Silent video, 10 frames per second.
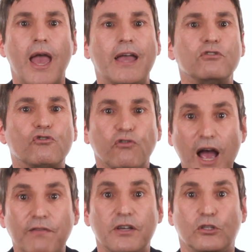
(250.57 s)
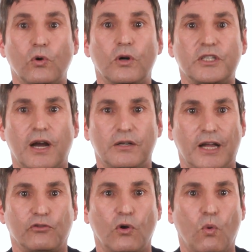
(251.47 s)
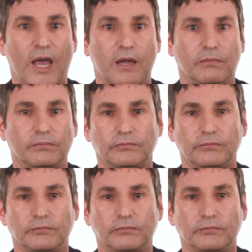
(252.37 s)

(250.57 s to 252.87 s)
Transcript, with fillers: and drive us towards our natural weight.